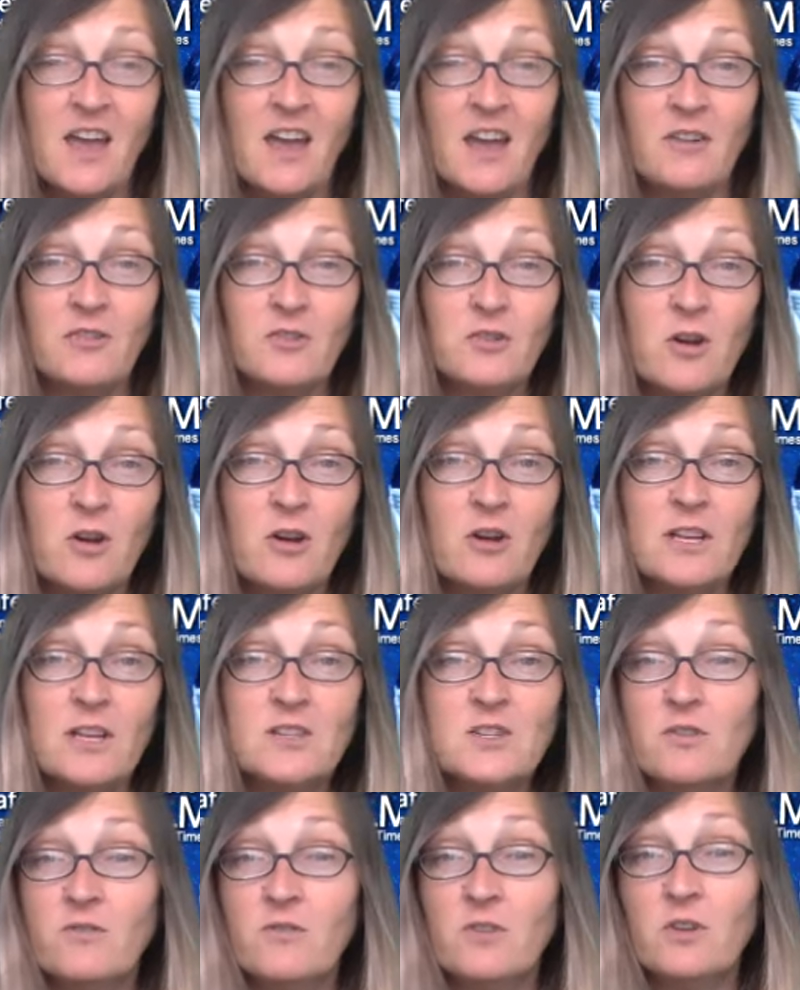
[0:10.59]
After our
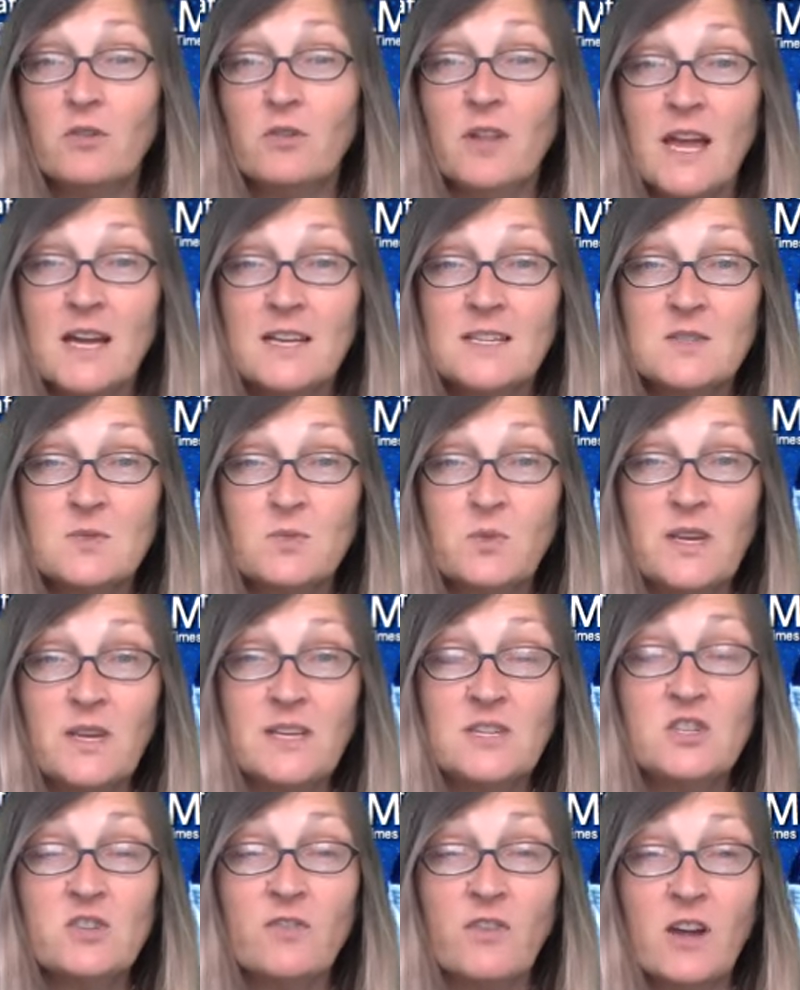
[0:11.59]
interview last week,
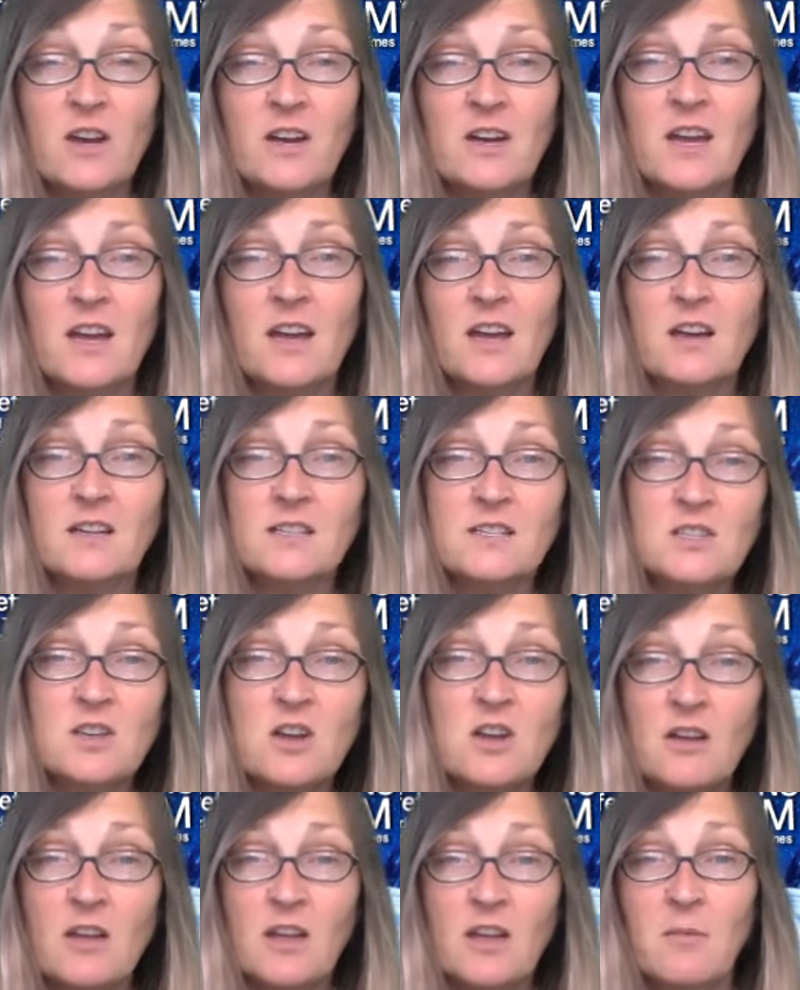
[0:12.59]
Siobhan and I got to
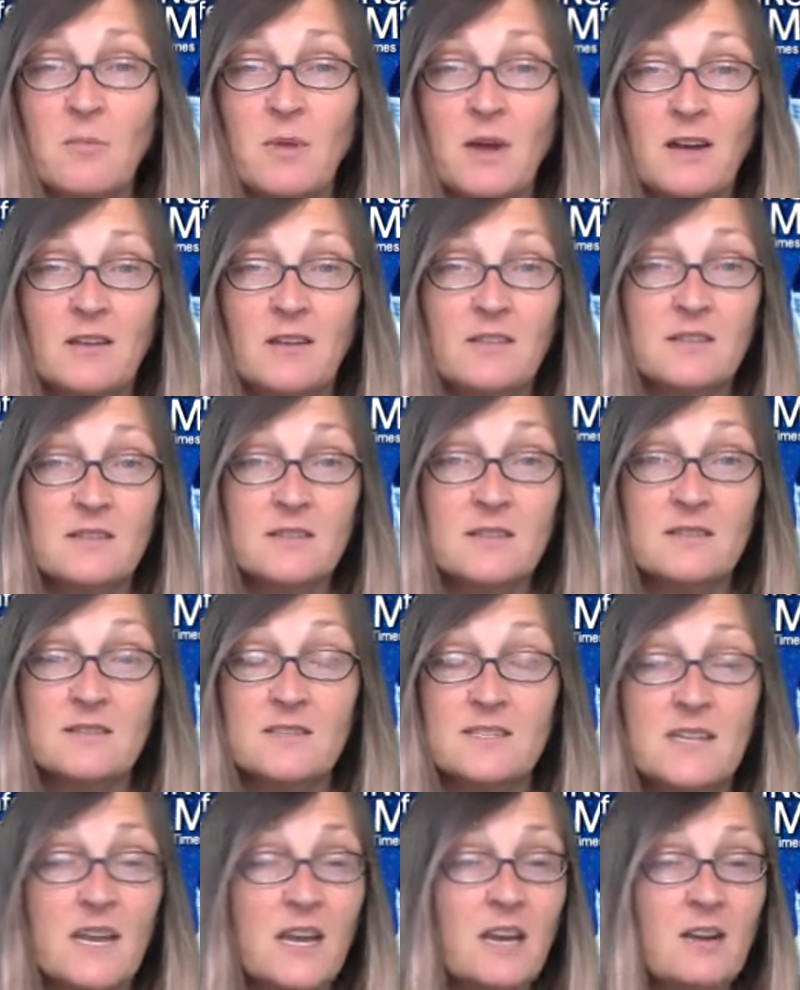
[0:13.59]
talking about the
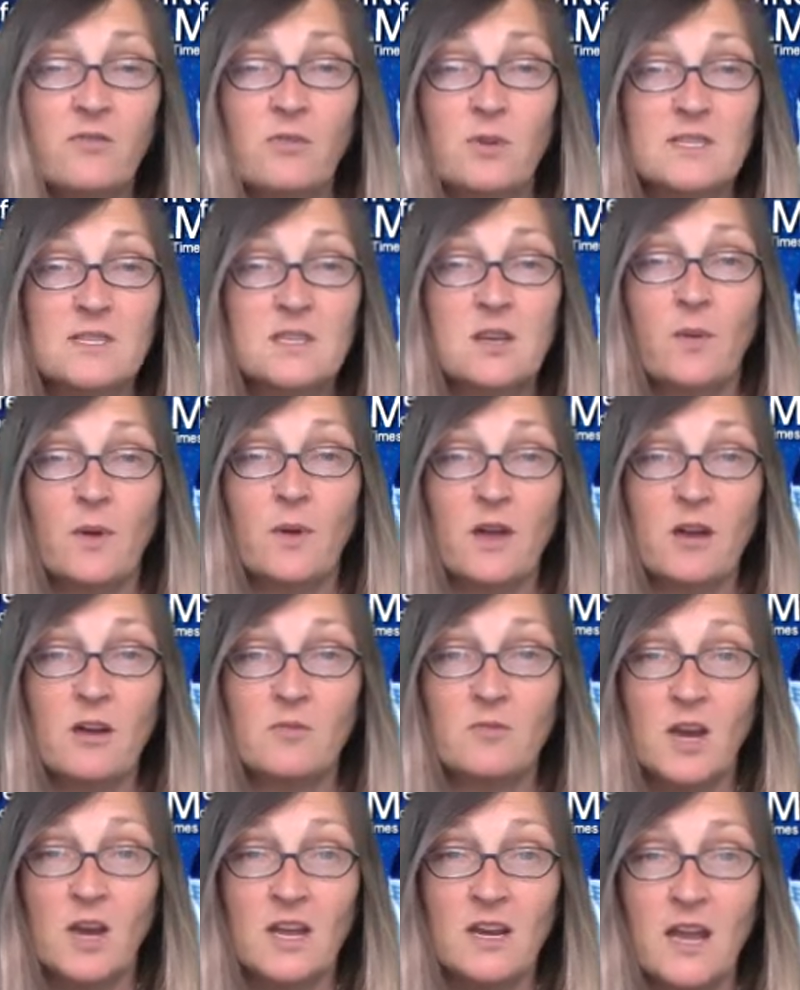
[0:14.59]
state of what's going on
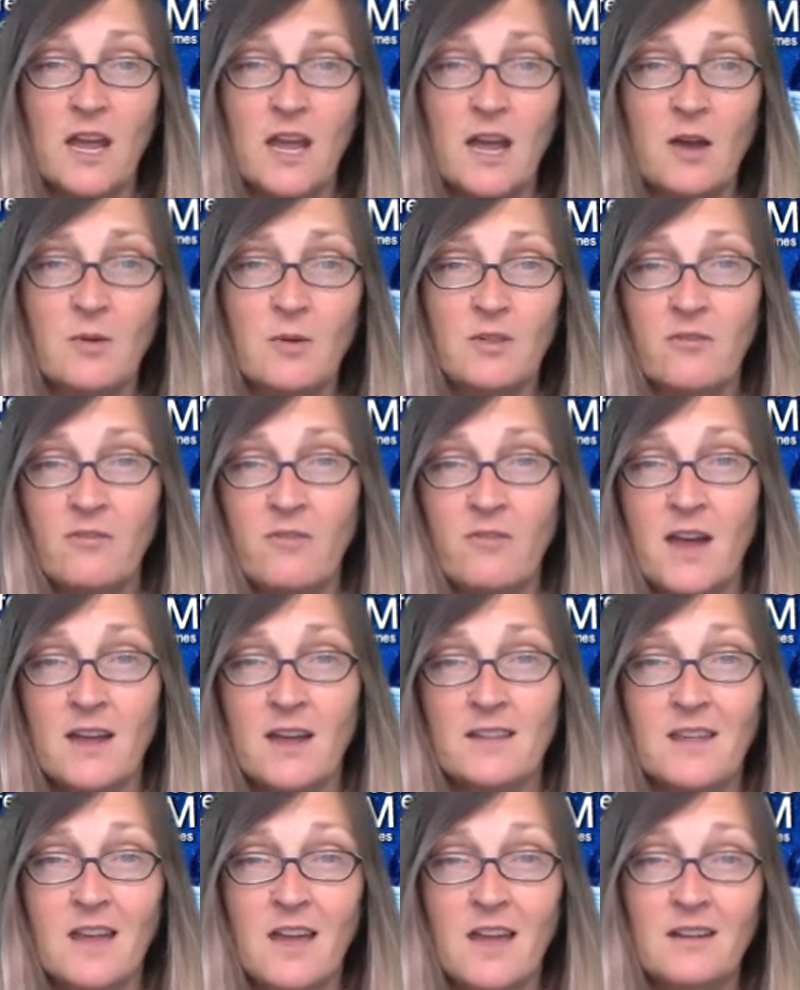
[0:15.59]
right now and the fact
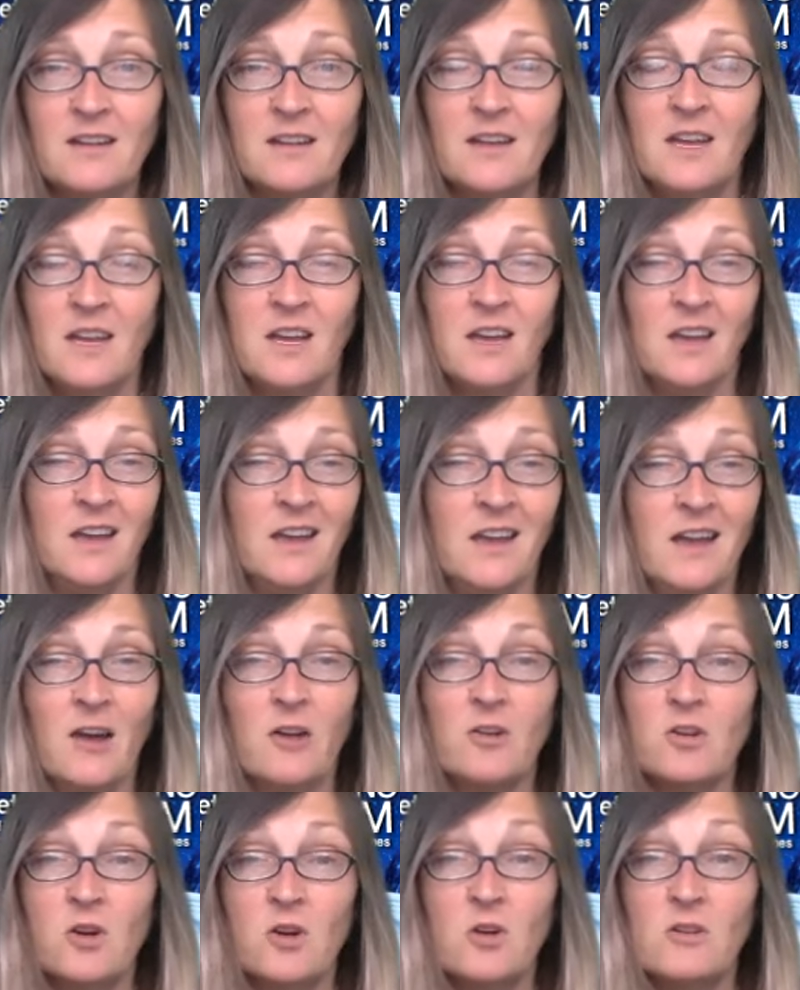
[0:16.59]
that
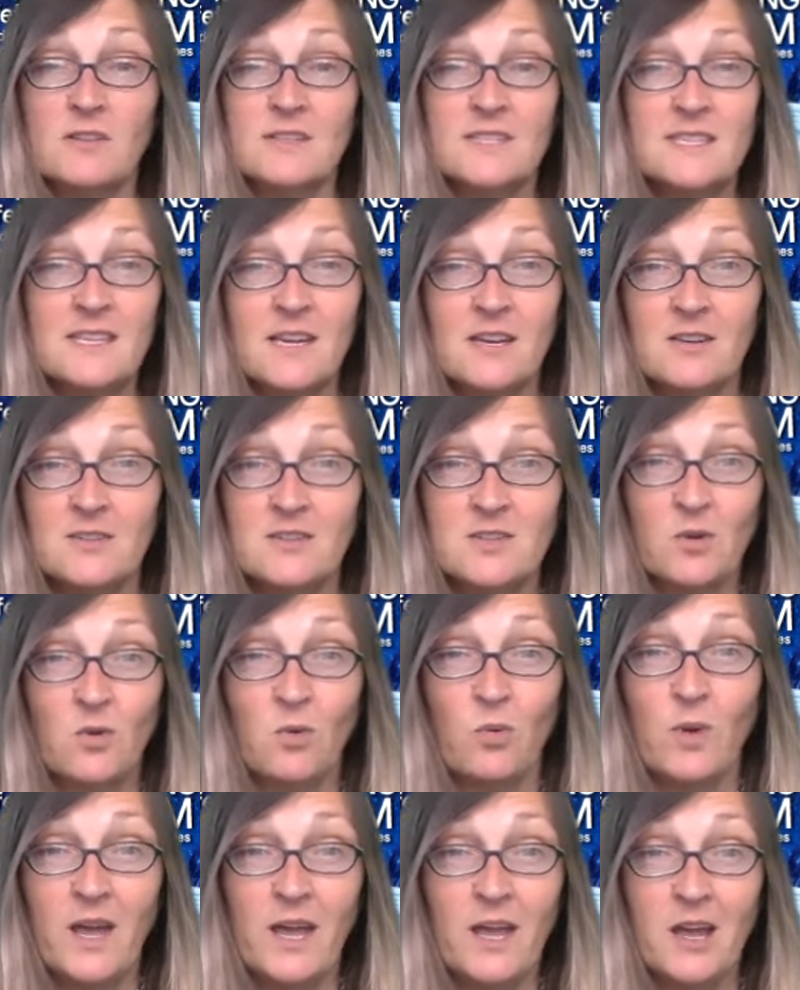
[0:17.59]
alcohol sales are
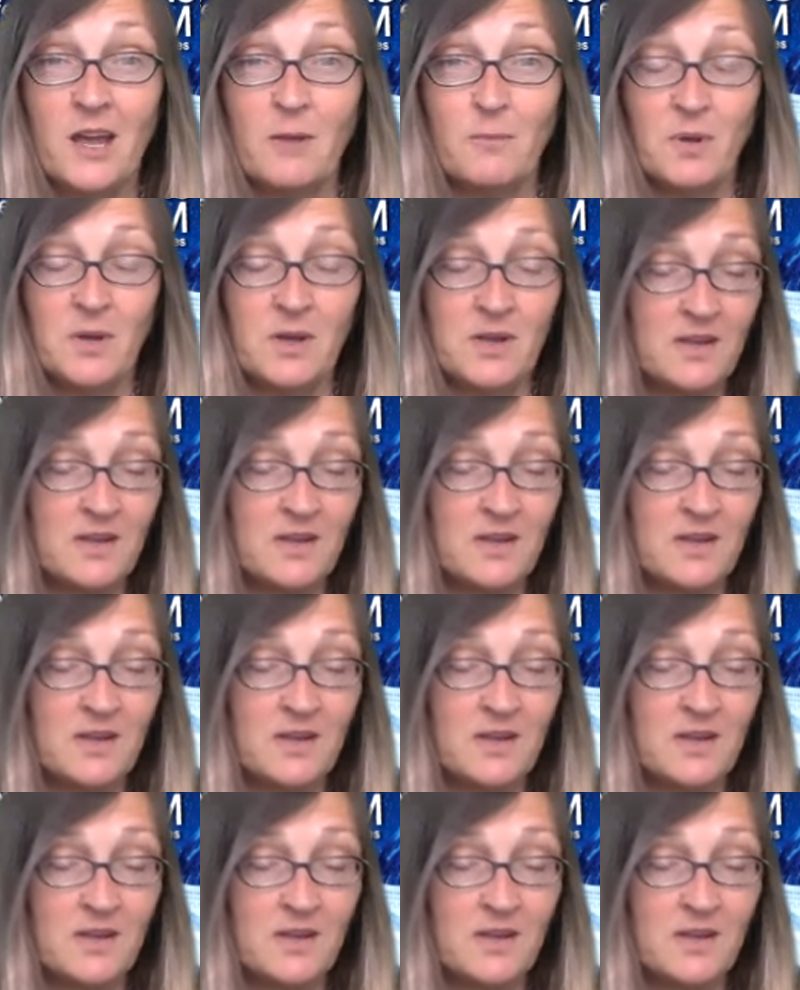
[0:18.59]
way up,